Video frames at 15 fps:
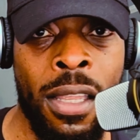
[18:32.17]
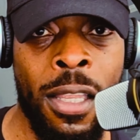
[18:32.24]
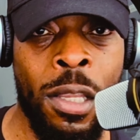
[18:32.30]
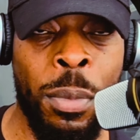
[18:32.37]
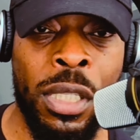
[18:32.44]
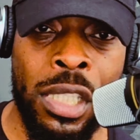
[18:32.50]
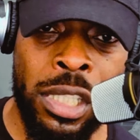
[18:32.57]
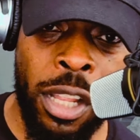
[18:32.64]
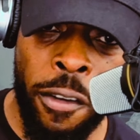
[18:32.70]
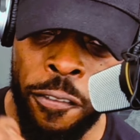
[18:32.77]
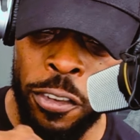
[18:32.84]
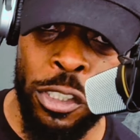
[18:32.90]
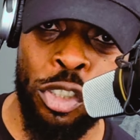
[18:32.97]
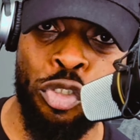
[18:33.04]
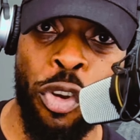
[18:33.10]
You'll be still
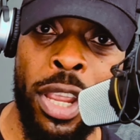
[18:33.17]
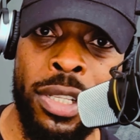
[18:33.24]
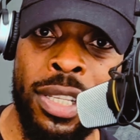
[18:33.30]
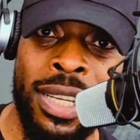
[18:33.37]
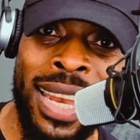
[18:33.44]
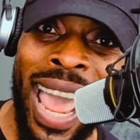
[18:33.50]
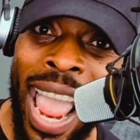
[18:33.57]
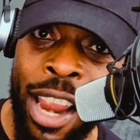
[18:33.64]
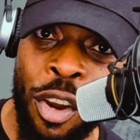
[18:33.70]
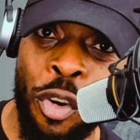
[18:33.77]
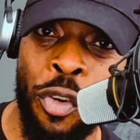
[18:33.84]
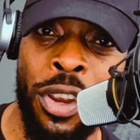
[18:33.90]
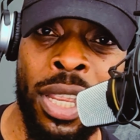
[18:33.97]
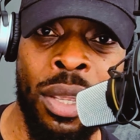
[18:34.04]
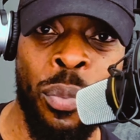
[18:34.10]
frustrated and
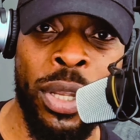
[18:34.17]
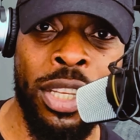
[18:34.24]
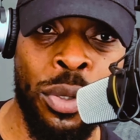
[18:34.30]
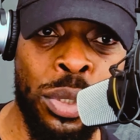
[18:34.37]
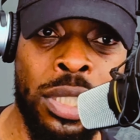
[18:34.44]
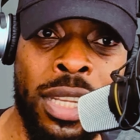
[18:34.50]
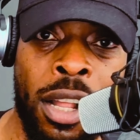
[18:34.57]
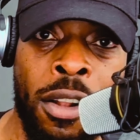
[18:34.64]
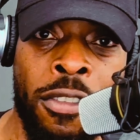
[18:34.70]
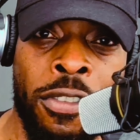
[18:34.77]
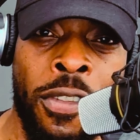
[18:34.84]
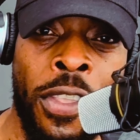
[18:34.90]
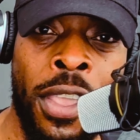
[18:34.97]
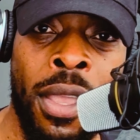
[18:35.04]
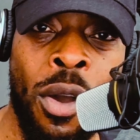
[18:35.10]
angry with yourself.
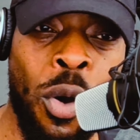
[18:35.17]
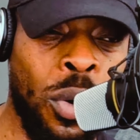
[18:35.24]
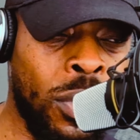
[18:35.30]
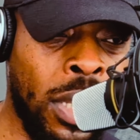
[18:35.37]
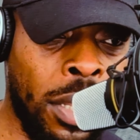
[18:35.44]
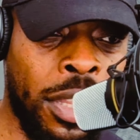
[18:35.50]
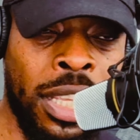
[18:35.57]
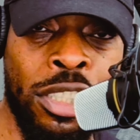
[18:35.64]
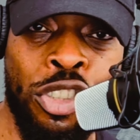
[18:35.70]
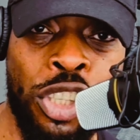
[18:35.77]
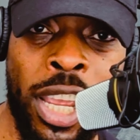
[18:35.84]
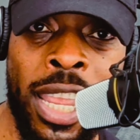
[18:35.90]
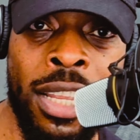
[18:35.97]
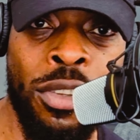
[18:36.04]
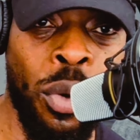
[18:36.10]
Oh, nothing's
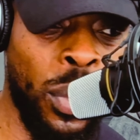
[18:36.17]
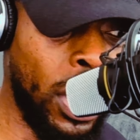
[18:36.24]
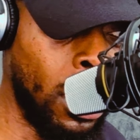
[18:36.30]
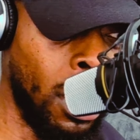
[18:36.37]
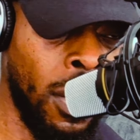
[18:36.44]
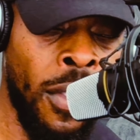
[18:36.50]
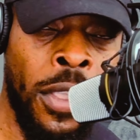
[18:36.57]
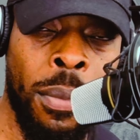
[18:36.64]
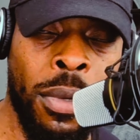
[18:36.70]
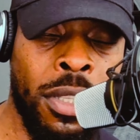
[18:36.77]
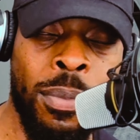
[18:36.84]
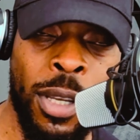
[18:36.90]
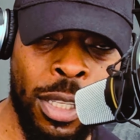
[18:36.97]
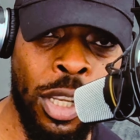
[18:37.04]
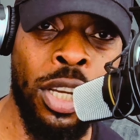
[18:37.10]
changed.
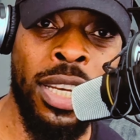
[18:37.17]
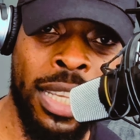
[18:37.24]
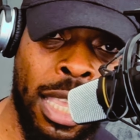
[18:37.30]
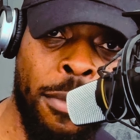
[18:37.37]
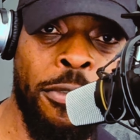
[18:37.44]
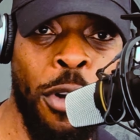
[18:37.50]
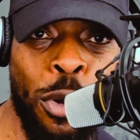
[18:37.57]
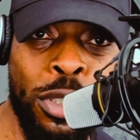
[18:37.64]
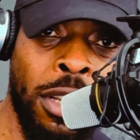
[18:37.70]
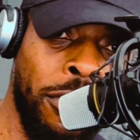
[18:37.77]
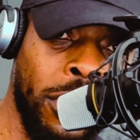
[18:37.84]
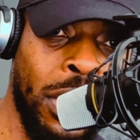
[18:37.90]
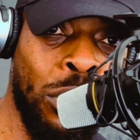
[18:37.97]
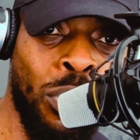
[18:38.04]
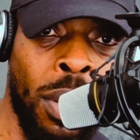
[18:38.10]
But you're going to keep voting for
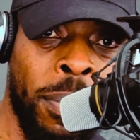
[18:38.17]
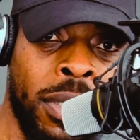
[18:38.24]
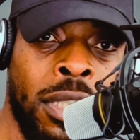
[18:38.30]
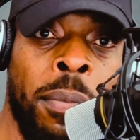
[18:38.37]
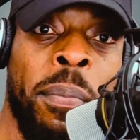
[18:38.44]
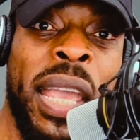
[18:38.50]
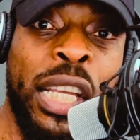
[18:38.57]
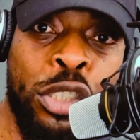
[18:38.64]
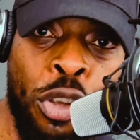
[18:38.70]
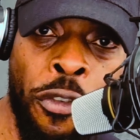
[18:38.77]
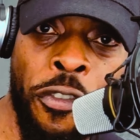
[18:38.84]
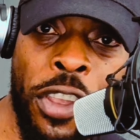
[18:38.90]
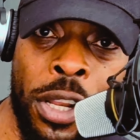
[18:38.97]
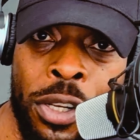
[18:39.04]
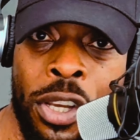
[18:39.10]
this one because it makes you
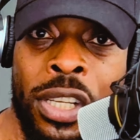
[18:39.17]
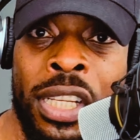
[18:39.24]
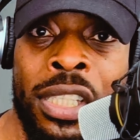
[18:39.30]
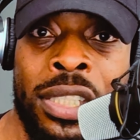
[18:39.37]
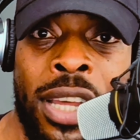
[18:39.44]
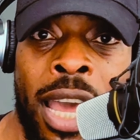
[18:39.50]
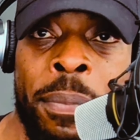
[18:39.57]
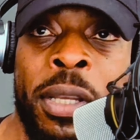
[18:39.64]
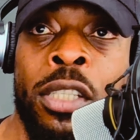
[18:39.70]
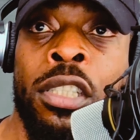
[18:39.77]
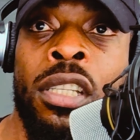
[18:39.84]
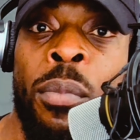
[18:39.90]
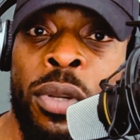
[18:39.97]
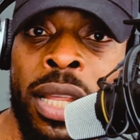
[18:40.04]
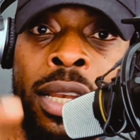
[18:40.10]
feel good inside because
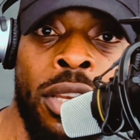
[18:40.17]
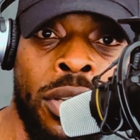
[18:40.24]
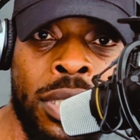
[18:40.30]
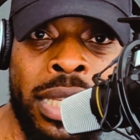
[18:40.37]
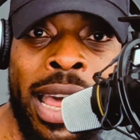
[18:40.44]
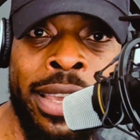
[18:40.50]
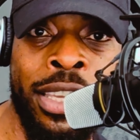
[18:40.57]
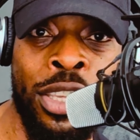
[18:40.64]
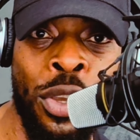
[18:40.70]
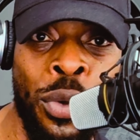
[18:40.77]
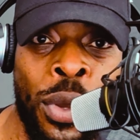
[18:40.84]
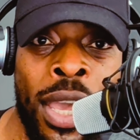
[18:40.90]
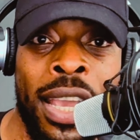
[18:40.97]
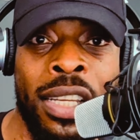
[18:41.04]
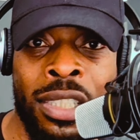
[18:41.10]
someone that looks like you
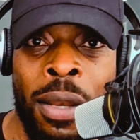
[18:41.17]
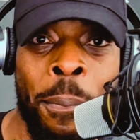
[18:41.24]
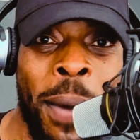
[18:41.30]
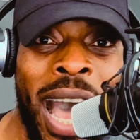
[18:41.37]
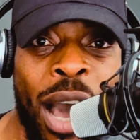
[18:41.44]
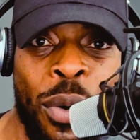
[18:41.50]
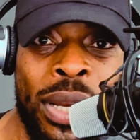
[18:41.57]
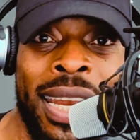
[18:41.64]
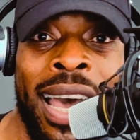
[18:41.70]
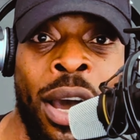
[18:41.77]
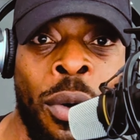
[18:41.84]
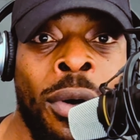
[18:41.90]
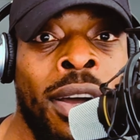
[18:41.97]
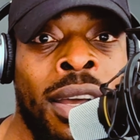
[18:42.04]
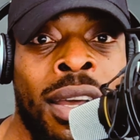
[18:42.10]
is in power
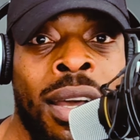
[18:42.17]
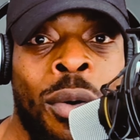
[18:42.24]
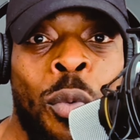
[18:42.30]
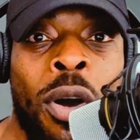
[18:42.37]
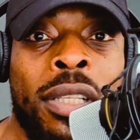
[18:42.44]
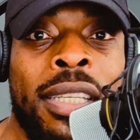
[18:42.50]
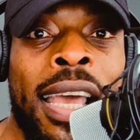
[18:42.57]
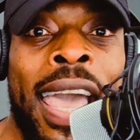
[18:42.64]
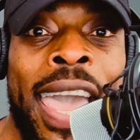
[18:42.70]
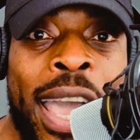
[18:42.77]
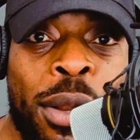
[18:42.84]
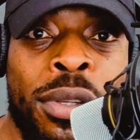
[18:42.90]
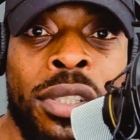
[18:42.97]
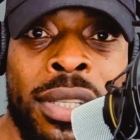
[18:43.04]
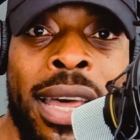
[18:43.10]
now. What the hell
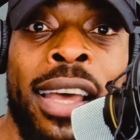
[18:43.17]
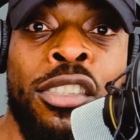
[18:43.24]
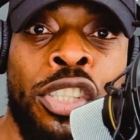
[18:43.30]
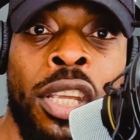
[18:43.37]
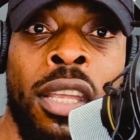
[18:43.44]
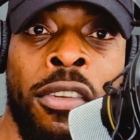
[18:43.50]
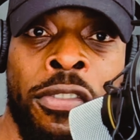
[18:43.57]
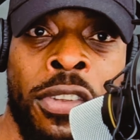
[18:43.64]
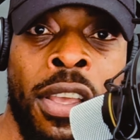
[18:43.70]
does that achieve?